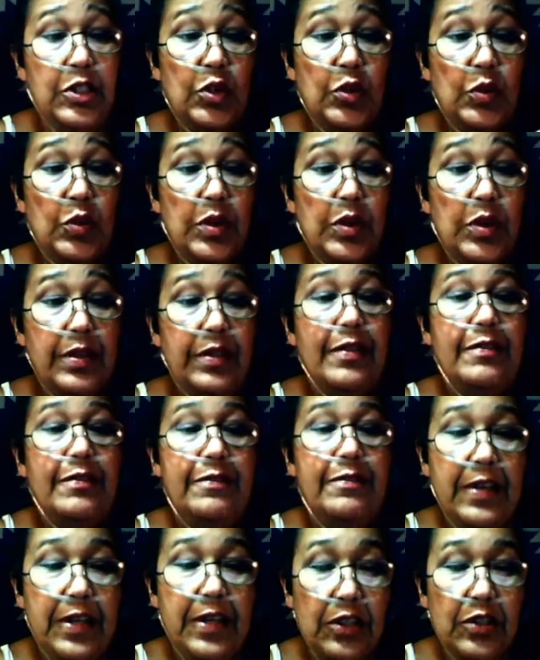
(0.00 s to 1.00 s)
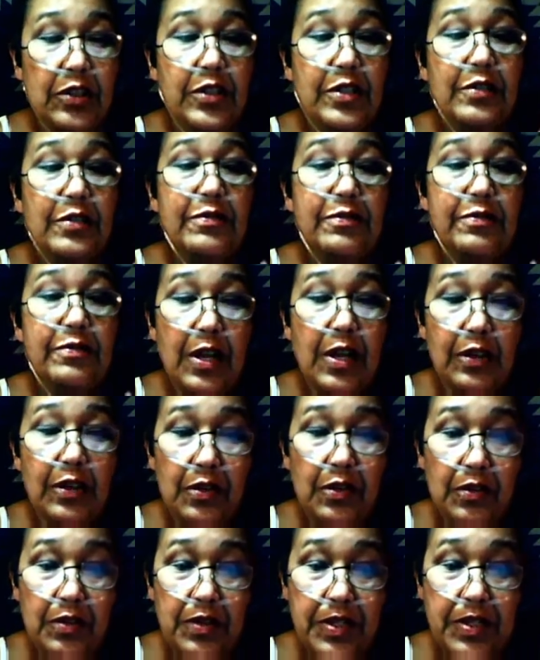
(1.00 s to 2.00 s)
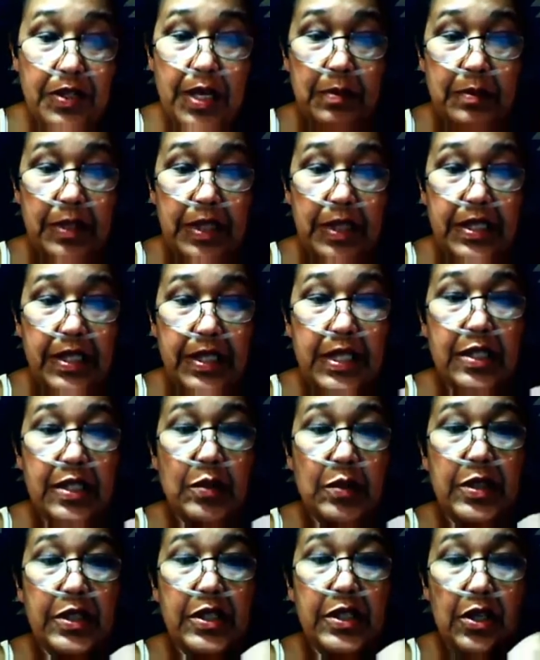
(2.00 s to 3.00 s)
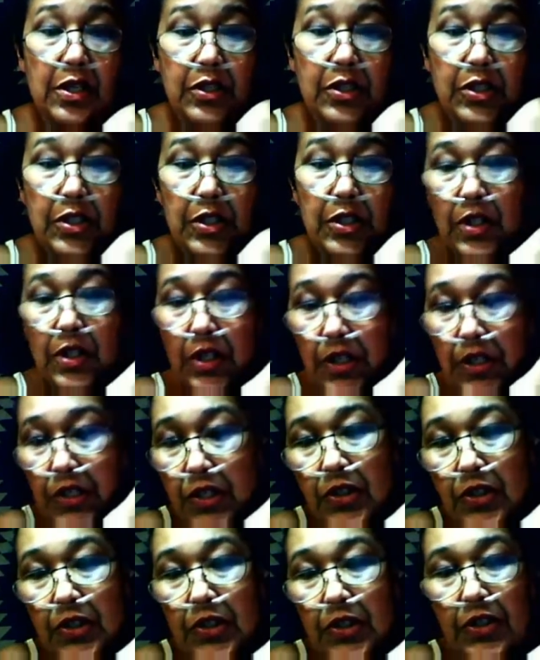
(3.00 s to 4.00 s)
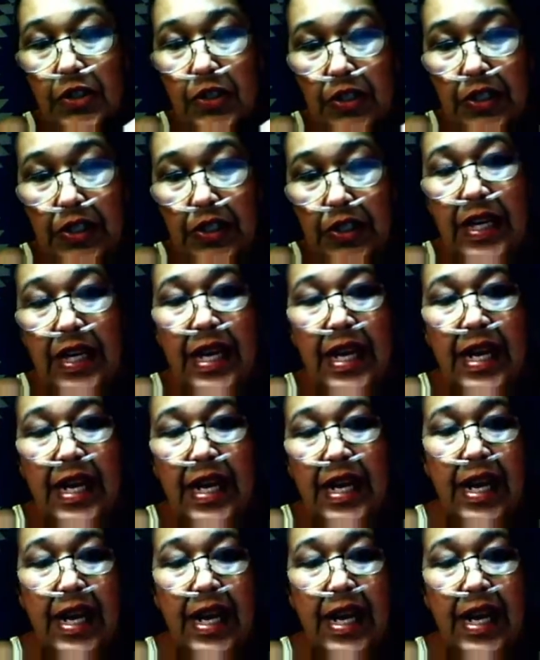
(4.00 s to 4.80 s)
into failed to follow the subjects into adult, adulthood